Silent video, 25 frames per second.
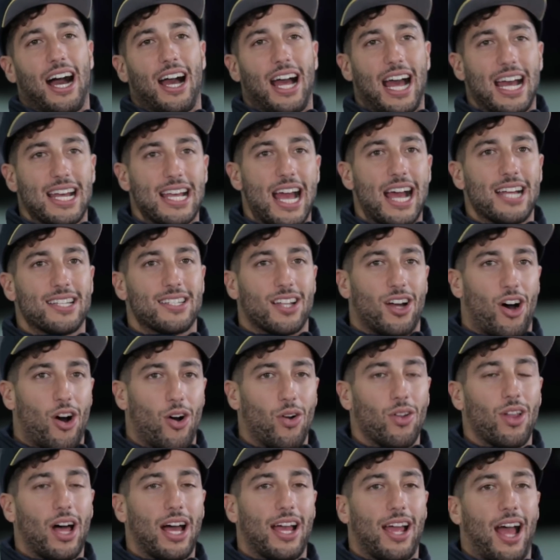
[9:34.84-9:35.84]
as a
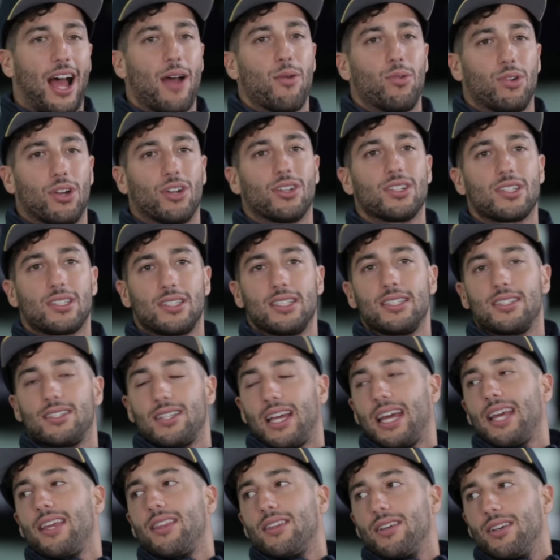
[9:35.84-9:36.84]
whole, I would honestly
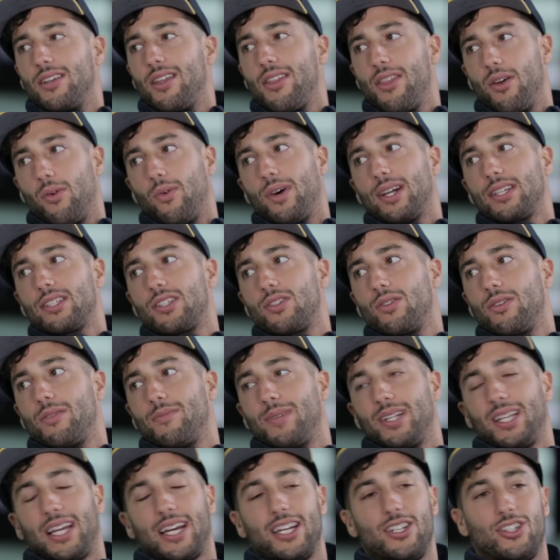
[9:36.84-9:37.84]
say the 1-2 in
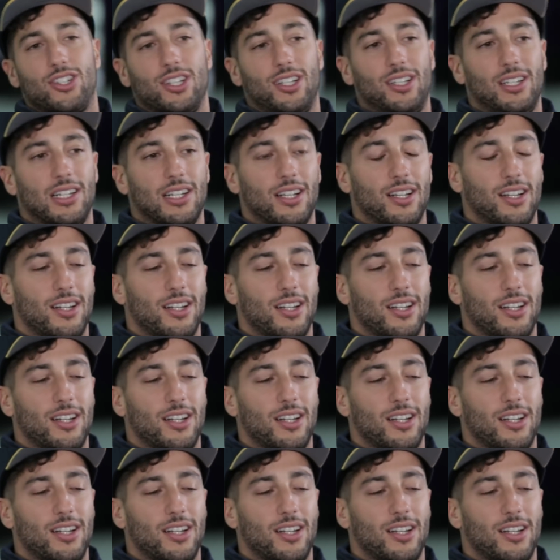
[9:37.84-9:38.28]
Malaysia,